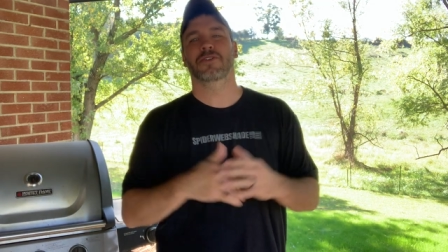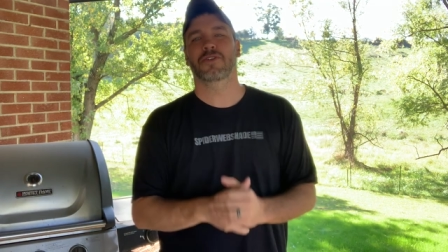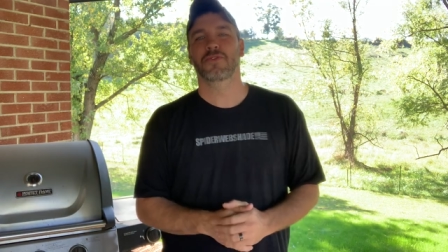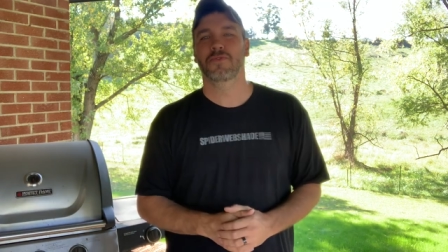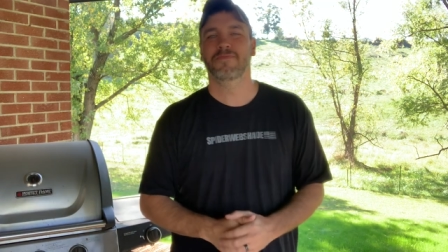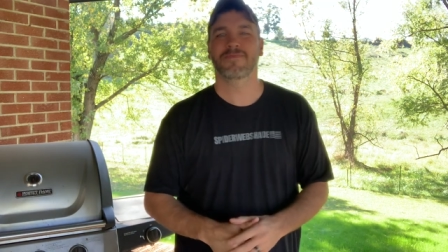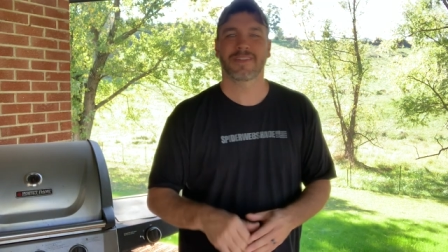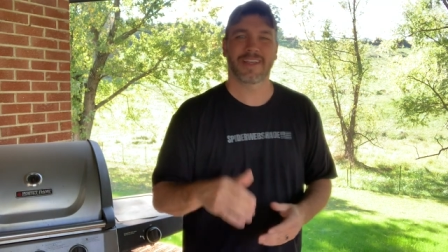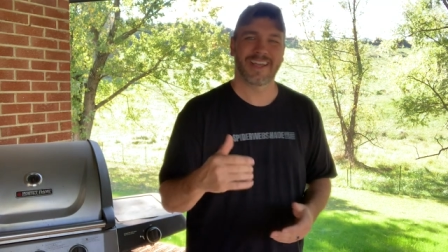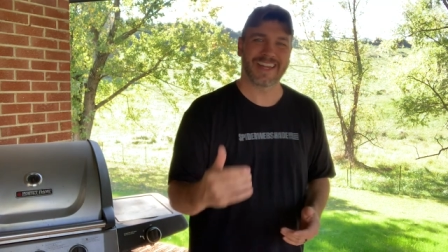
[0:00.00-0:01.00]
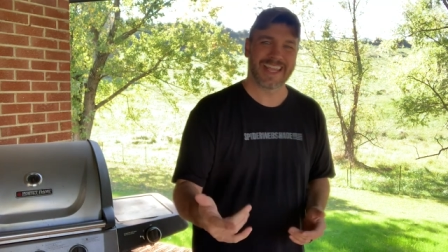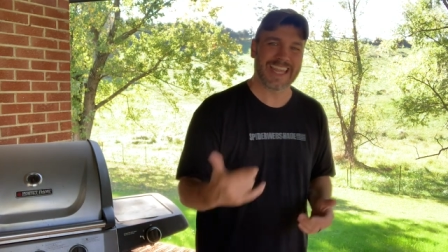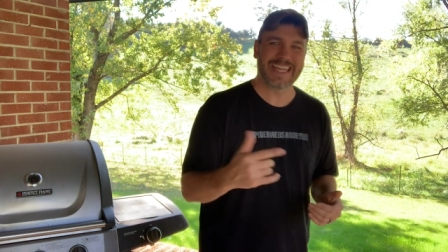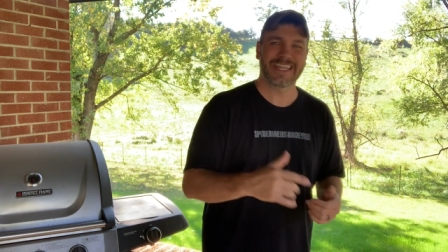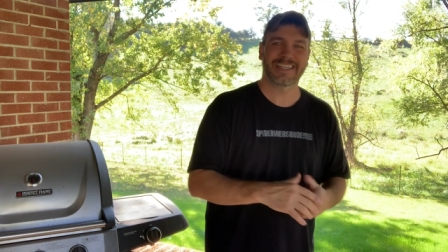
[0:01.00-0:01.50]
do an
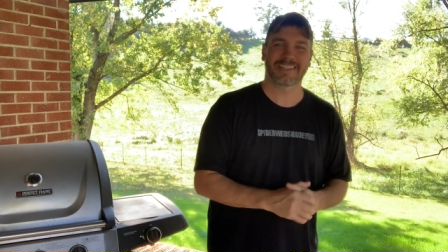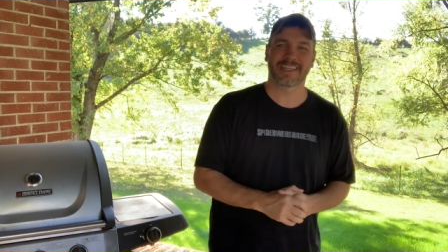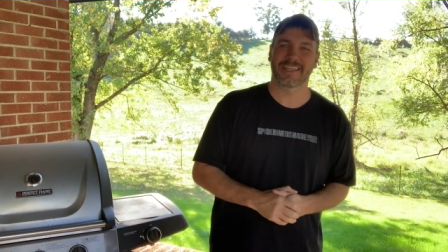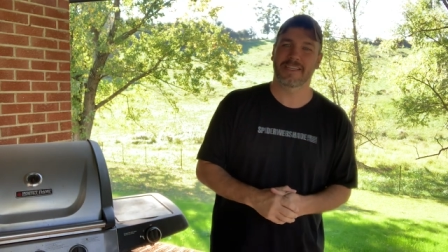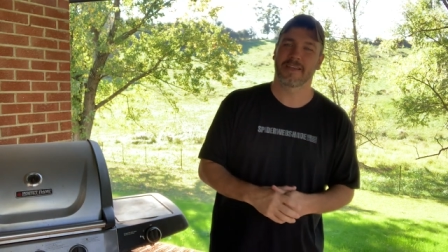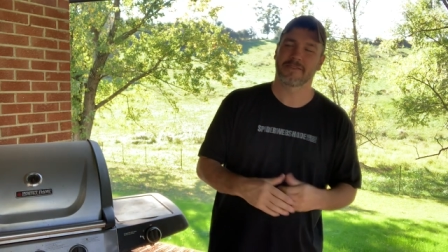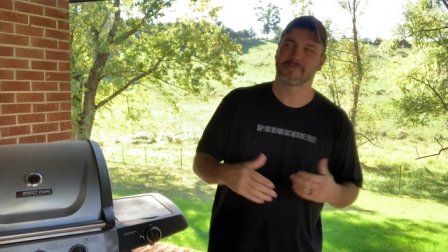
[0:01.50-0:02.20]
E D C